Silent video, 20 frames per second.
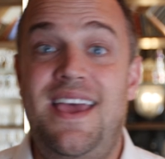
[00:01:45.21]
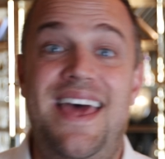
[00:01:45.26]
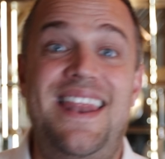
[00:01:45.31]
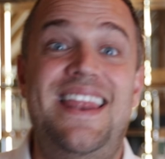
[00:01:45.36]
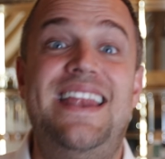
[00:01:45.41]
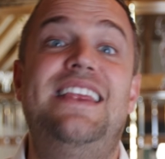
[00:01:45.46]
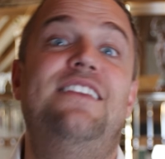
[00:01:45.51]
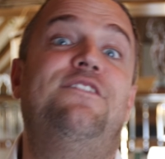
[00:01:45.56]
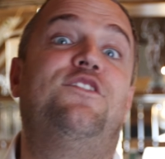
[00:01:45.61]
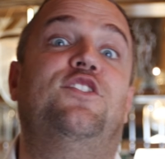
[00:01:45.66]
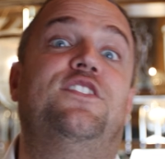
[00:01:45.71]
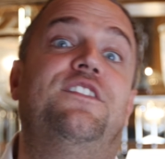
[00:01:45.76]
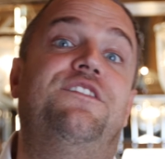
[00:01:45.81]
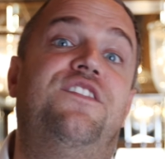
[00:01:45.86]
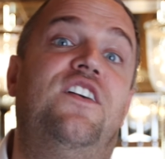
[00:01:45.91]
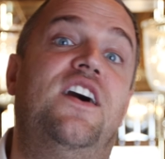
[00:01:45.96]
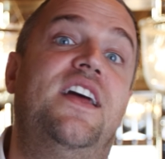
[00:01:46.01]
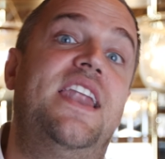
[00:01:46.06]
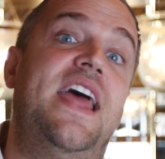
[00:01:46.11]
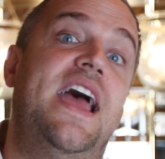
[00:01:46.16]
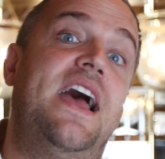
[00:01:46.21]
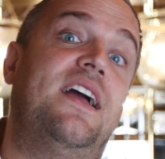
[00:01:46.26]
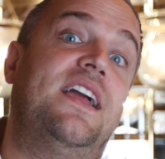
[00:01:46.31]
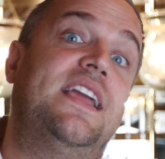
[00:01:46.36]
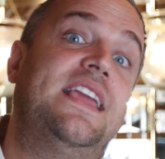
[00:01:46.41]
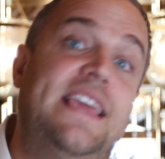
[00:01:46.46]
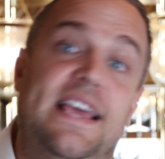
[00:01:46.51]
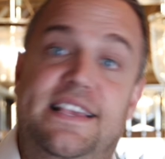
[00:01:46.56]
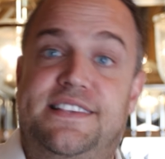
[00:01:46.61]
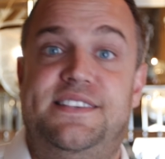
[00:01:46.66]
And then you've got to find
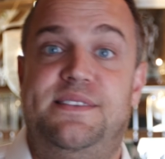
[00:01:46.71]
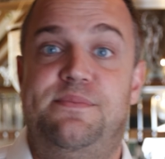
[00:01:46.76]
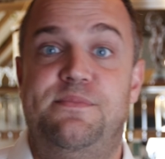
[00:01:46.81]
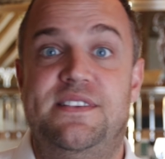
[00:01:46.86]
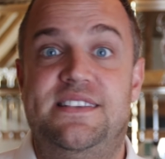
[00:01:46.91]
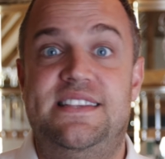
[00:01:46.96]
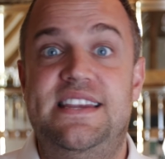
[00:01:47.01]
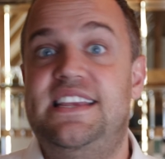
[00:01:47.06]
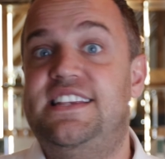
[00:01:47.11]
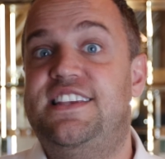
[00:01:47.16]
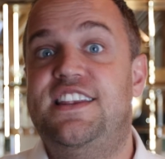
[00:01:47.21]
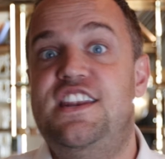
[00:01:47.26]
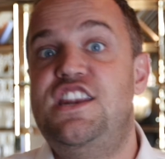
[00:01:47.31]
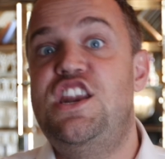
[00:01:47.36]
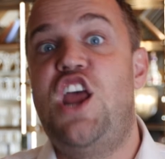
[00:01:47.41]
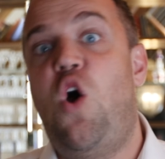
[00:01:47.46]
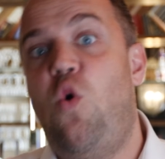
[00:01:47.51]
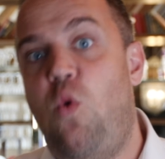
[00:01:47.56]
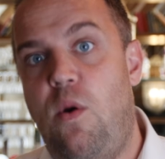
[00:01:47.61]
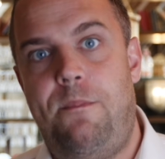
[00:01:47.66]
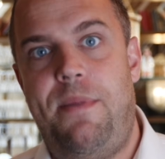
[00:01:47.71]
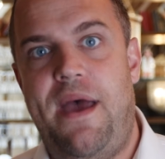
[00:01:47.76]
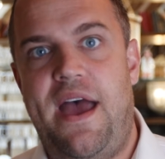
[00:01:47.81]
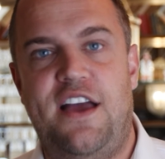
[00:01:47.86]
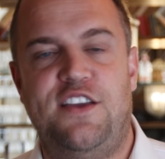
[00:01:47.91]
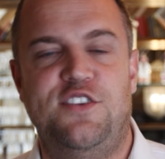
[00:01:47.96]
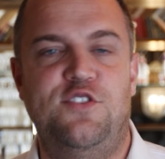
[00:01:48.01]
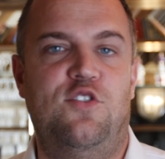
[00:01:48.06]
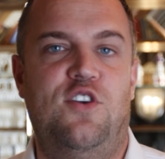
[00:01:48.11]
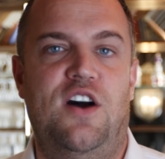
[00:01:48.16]
out customers need to know
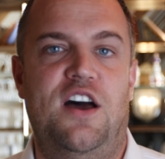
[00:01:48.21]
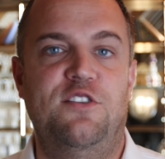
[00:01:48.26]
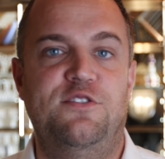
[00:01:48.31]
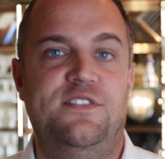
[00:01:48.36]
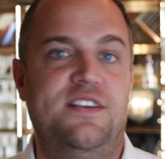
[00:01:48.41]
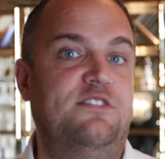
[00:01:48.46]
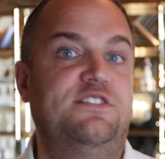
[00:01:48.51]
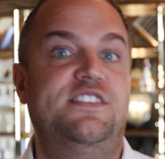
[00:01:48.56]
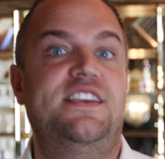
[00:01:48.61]
about your hotel.